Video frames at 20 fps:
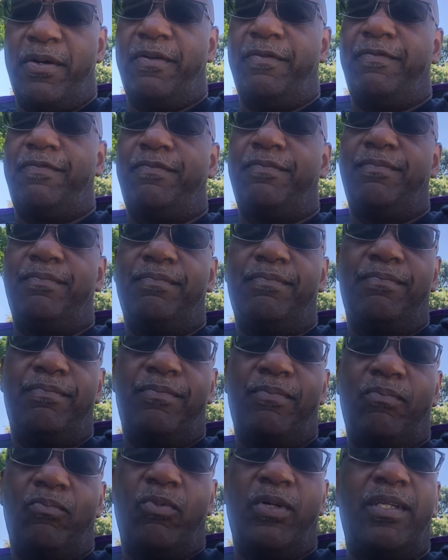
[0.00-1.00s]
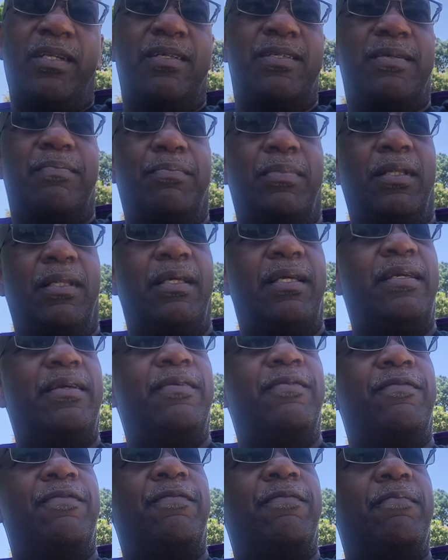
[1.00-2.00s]
of, and what does it
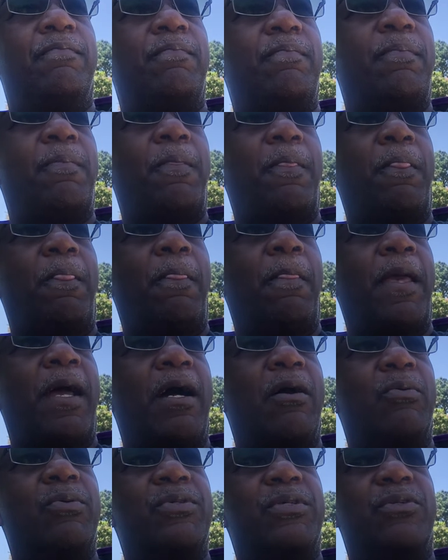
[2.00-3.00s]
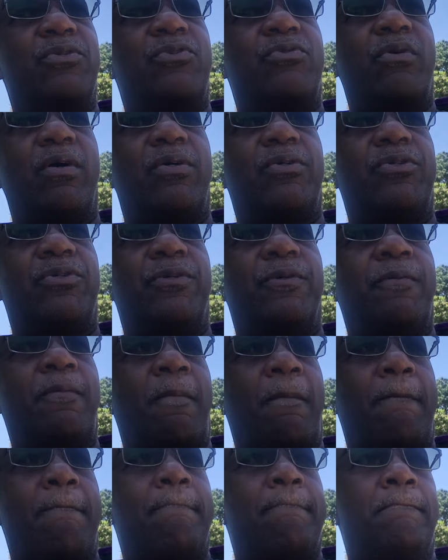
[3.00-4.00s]
believe, and how is it structured,
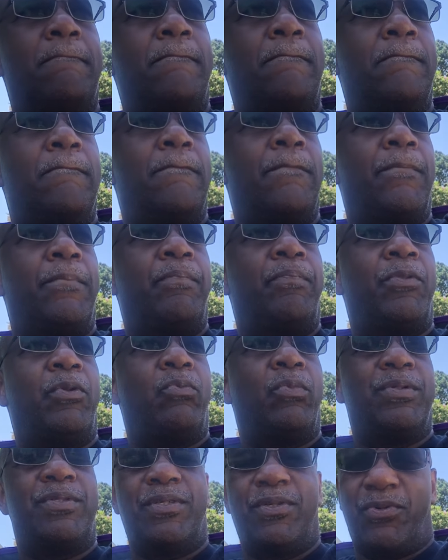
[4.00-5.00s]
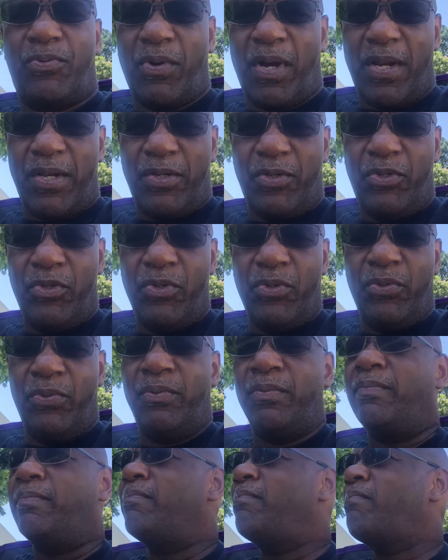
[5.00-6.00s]
and what's it trying to do.